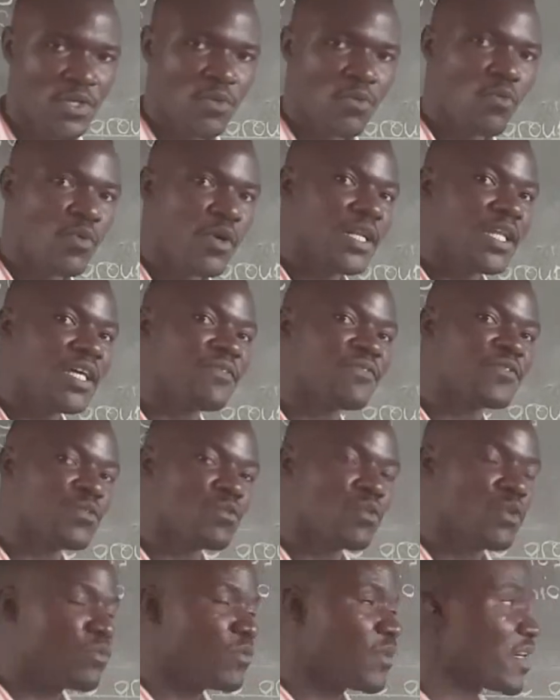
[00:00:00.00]
We left
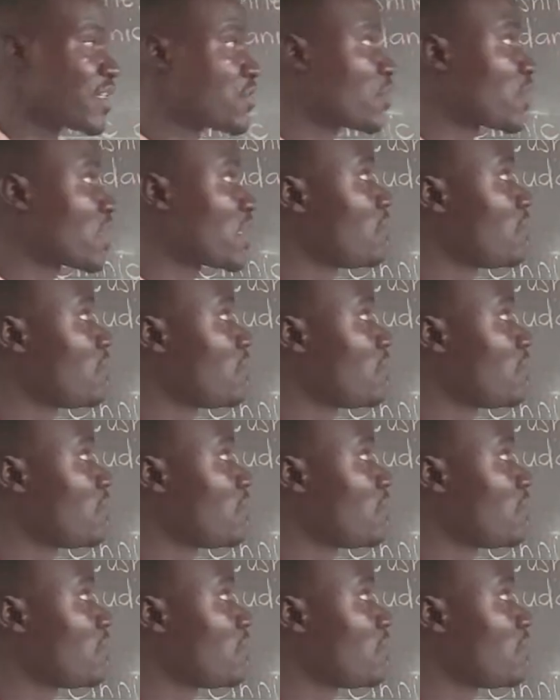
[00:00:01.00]
when we were talking